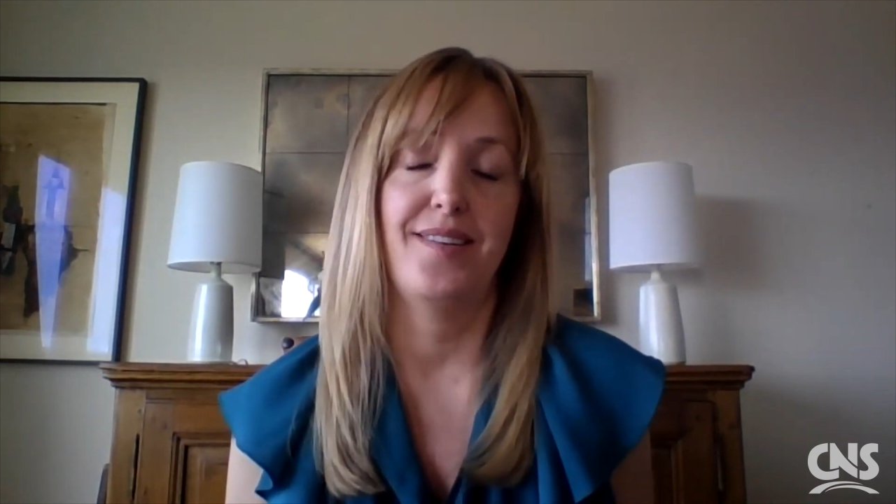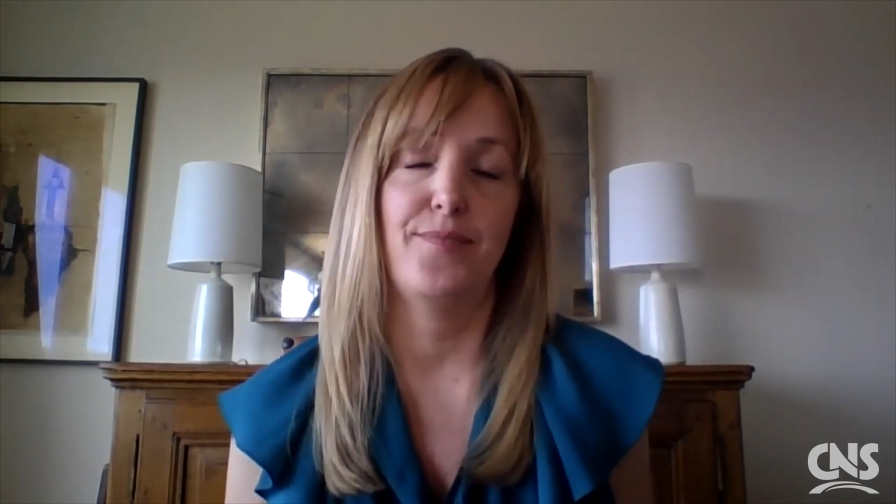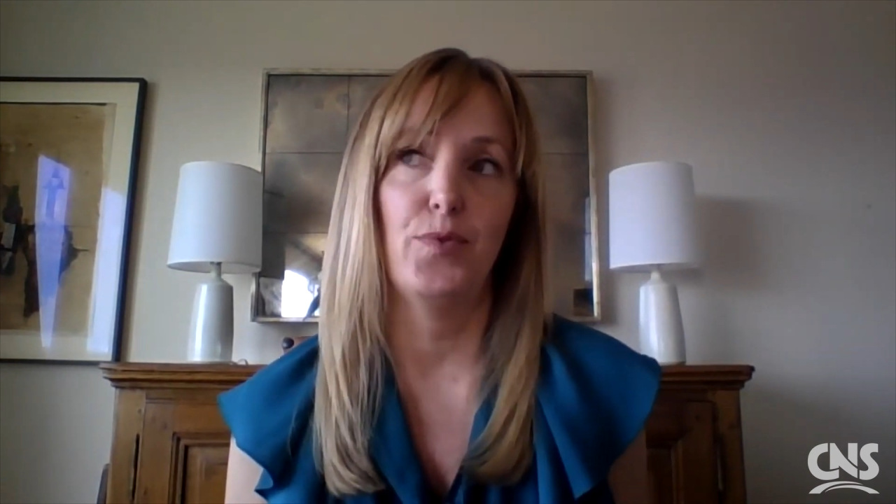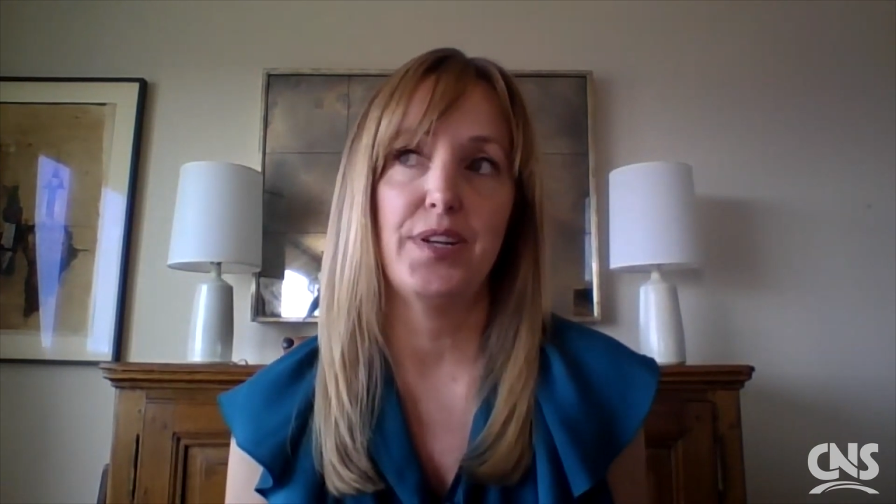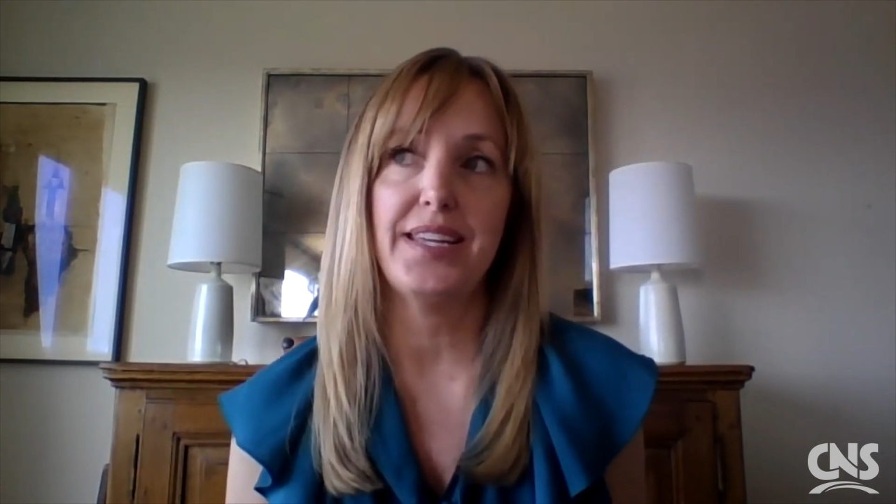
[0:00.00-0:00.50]

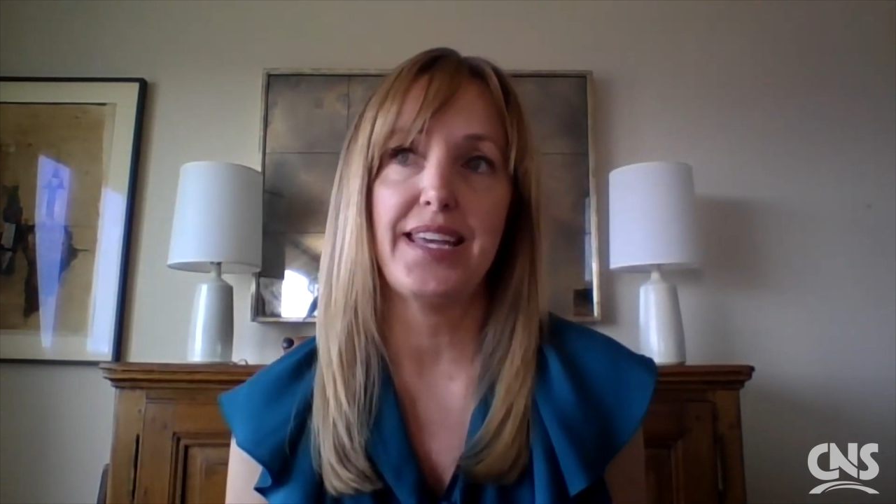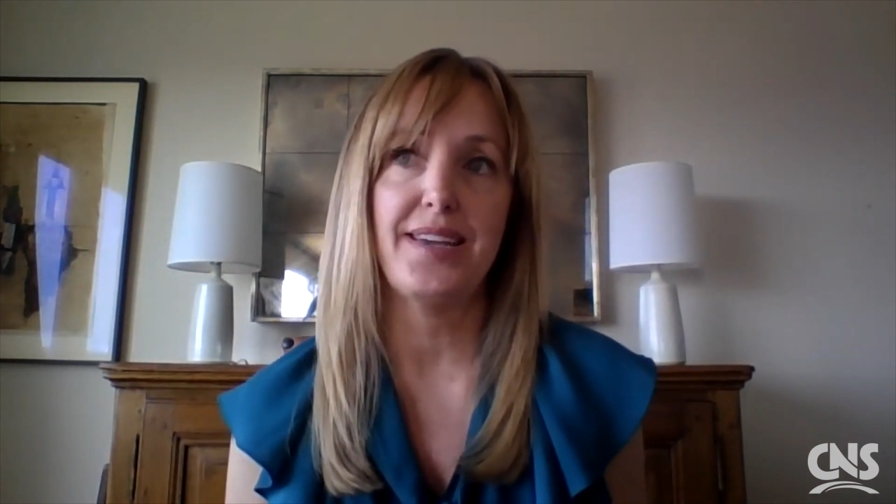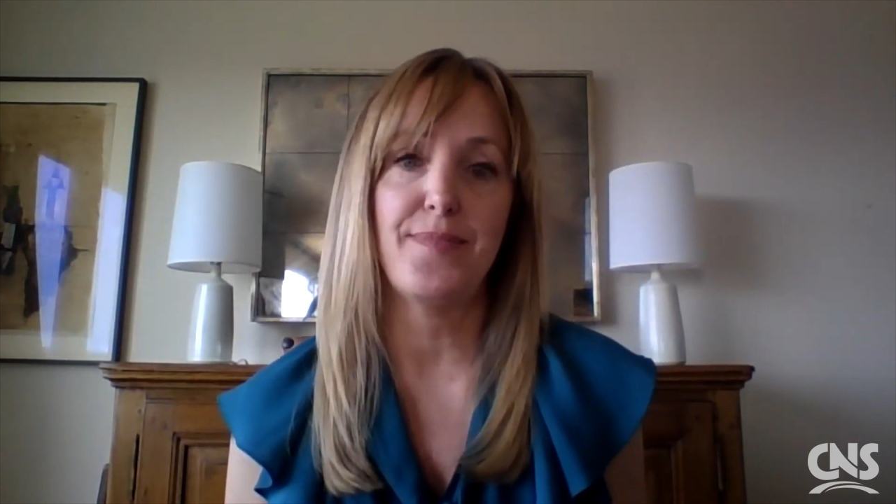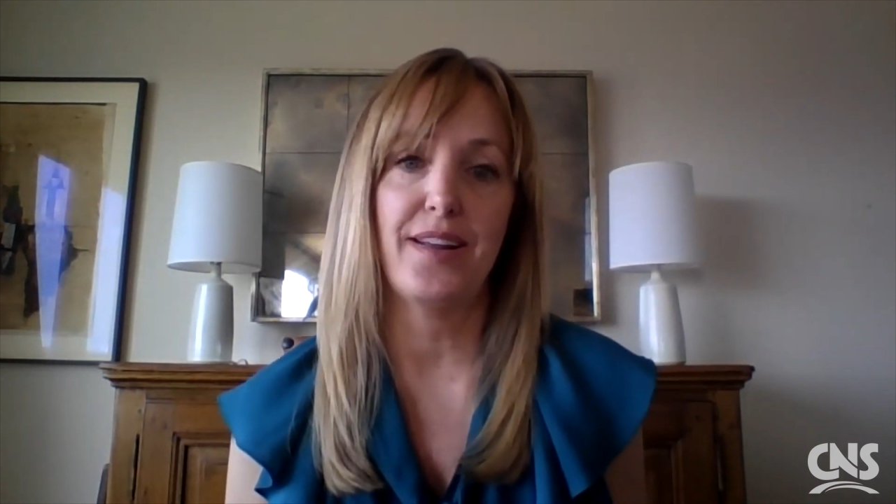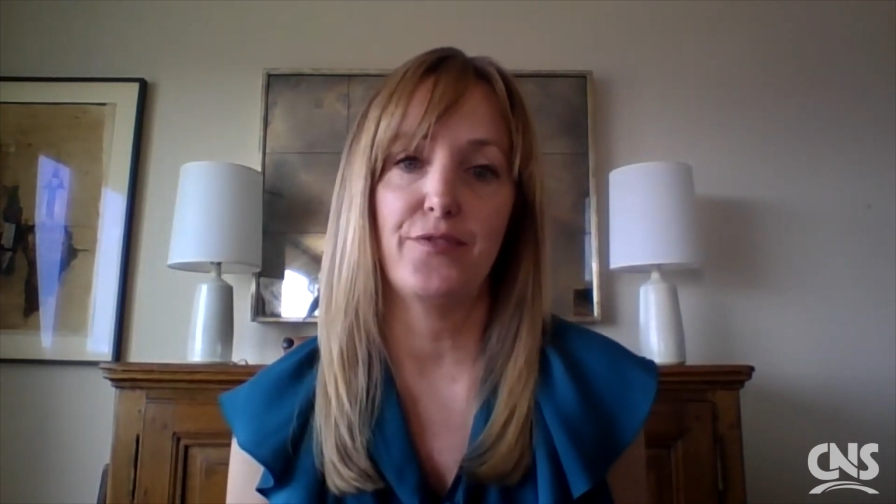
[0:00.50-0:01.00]
when he
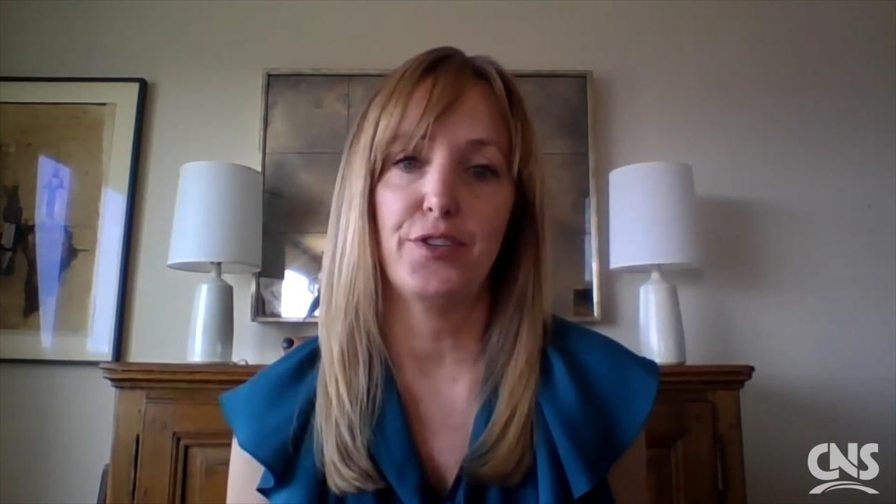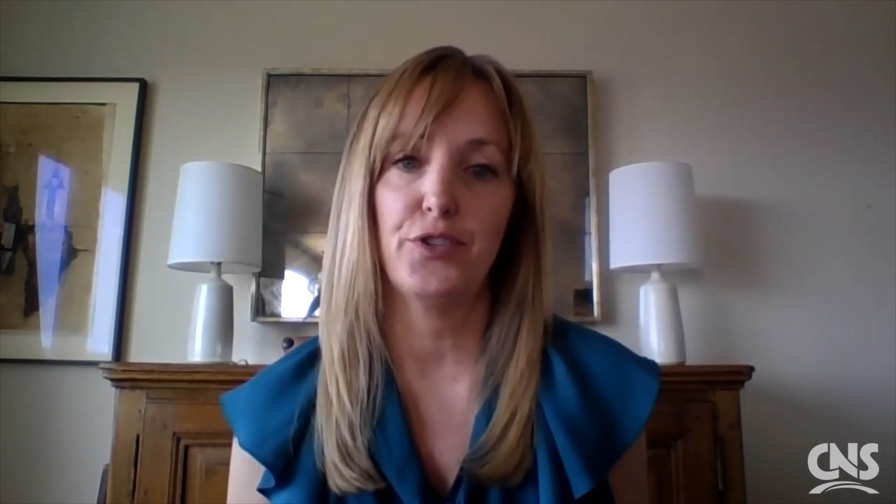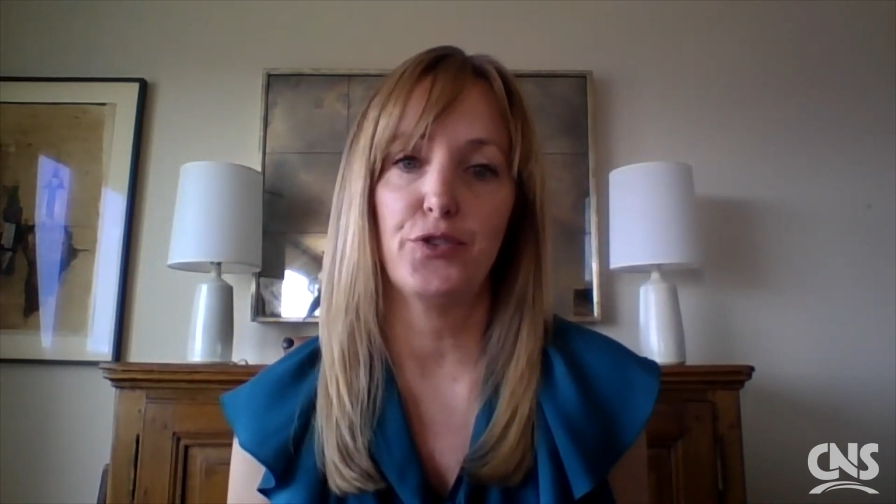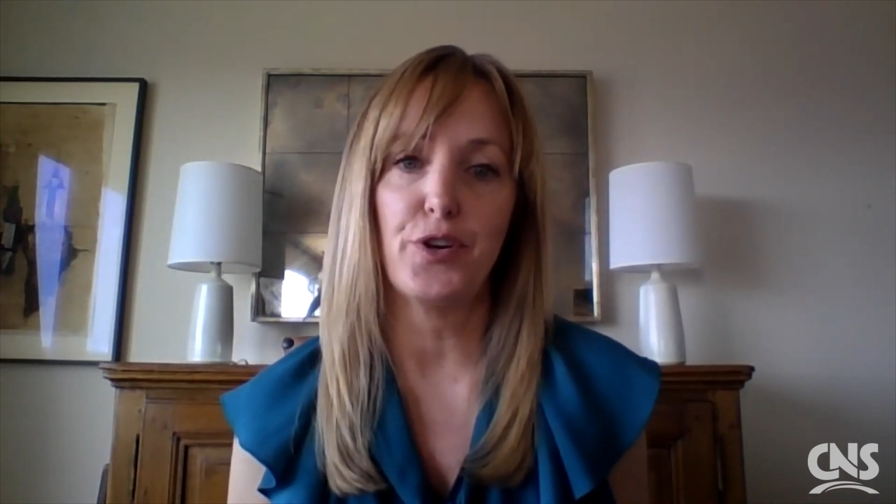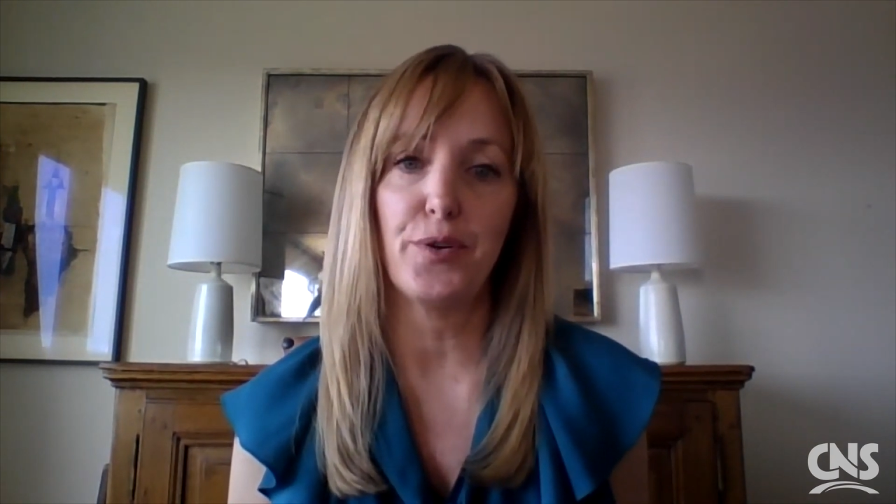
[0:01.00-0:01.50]
came out of his
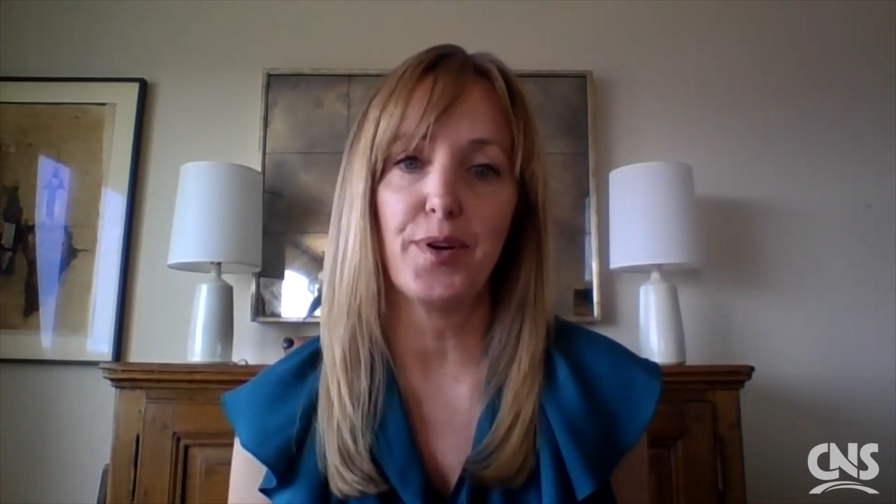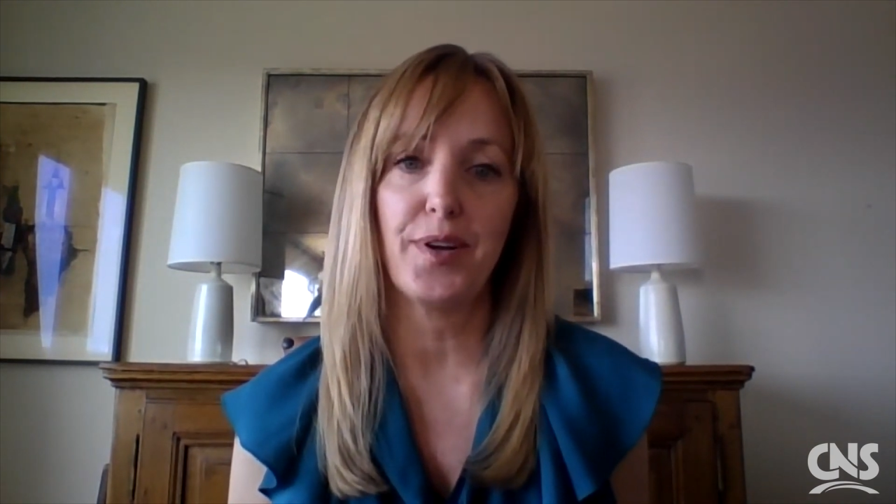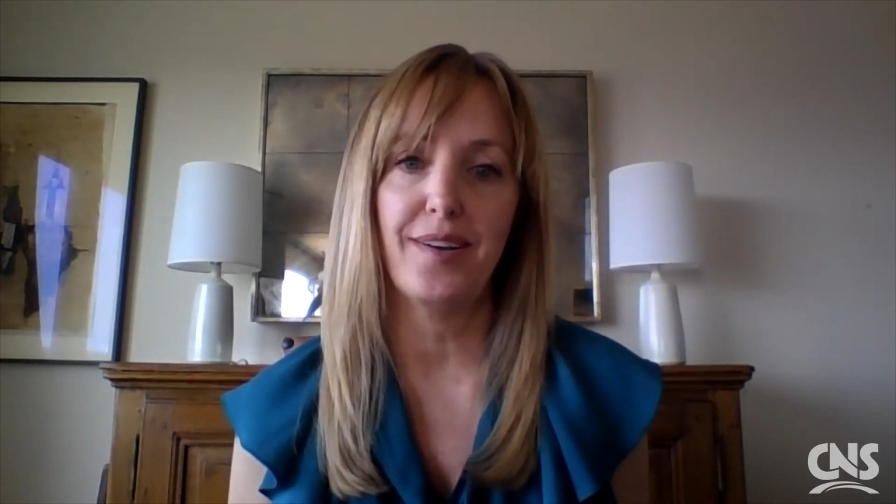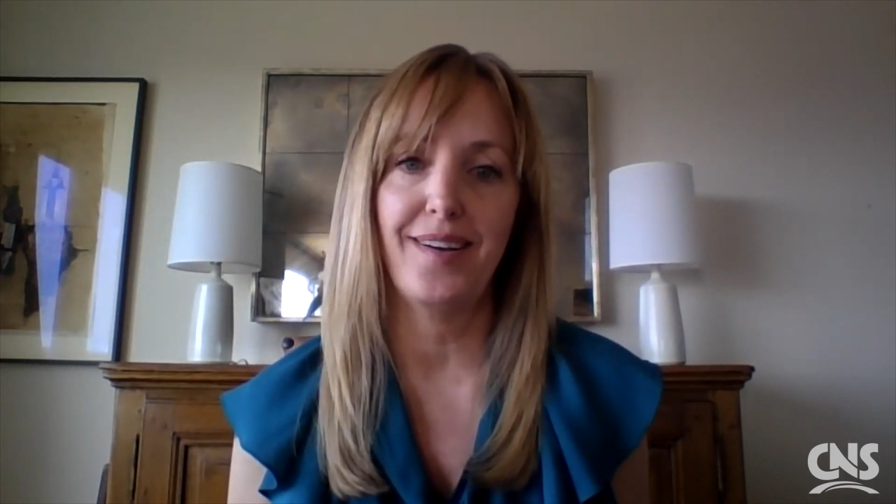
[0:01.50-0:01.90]
stroke.